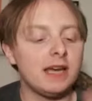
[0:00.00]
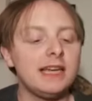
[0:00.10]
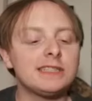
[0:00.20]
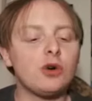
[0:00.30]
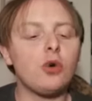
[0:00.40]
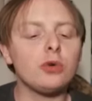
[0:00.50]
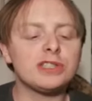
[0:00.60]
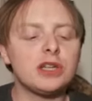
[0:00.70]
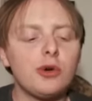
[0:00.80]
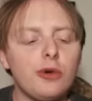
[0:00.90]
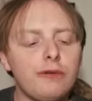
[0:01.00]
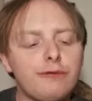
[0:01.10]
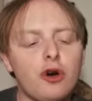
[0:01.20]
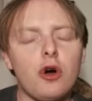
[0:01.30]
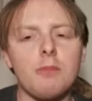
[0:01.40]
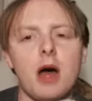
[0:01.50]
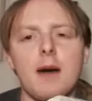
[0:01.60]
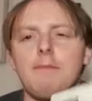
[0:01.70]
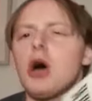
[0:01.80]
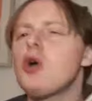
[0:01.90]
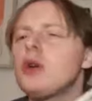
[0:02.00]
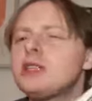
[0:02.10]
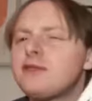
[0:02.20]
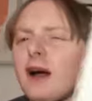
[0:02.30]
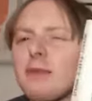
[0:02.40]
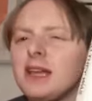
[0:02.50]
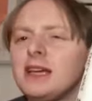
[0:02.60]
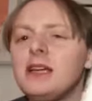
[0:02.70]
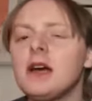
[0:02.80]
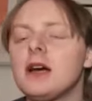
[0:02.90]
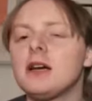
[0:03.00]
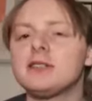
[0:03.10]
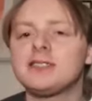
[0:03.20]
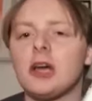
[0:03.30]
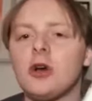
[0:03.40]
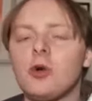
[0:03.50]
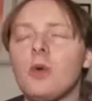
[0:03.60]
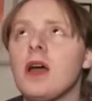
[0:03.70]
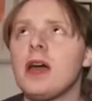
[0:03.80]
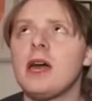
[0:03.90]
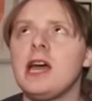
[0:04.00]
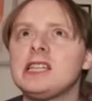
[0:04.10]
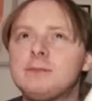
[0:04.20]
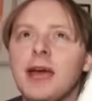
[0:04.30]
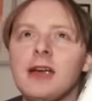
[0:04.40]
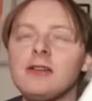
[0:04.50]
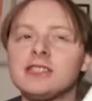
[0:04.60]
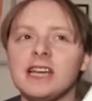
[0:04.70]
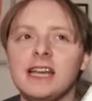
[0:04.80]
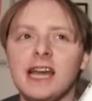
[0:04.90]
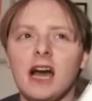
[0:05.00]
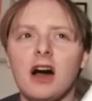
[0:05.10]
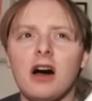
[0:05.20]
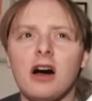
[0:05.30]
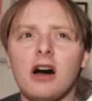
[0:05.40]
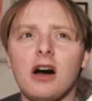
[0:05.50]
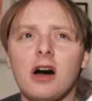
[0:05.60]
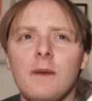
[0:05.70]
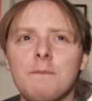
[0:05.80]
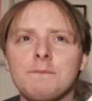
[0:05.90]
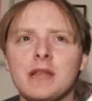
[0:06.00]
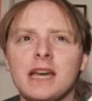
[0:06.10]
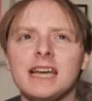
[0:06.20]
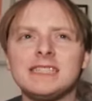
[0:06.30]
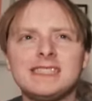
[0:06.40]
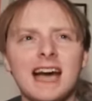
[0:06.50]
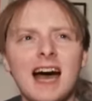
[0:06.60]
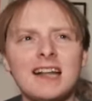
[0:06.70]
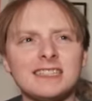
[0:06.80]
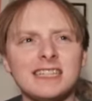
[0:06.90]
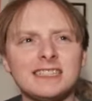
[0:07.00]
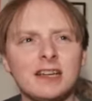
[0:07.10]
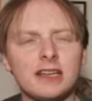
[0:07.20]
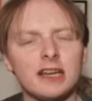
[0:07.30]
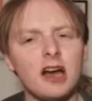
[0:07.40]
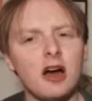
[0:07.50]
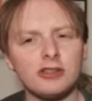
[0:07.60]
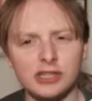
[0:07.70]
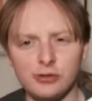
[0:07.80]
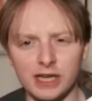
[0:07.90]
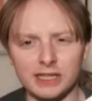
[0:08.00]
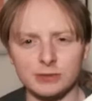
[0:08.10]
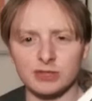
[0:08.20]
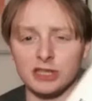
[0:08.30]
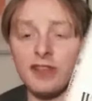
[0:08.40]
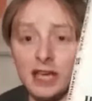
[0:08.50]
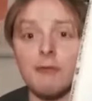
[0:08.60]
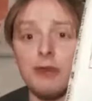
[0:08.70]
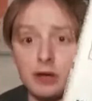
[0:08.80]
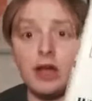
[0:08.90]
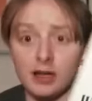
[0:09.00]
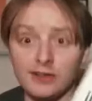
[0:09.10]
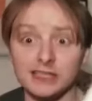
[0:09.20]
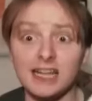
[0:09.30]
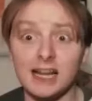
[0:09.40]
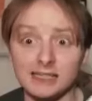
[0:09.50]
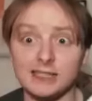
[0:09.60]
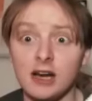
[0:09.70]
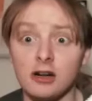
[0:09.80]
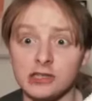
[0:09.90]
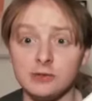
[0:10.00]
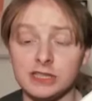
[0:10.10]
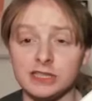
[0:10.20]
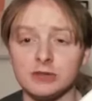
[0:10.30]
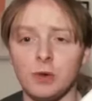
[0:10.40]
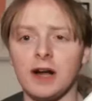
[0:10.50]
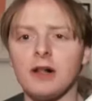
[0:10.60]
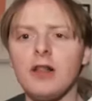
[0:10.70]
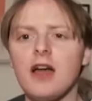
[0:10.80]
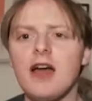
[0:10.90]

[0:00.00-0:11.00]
He's also from a Polish family. So his parents in it are, his dad is like a cartoonist, which I think in real life his dad is a cartoonist as well.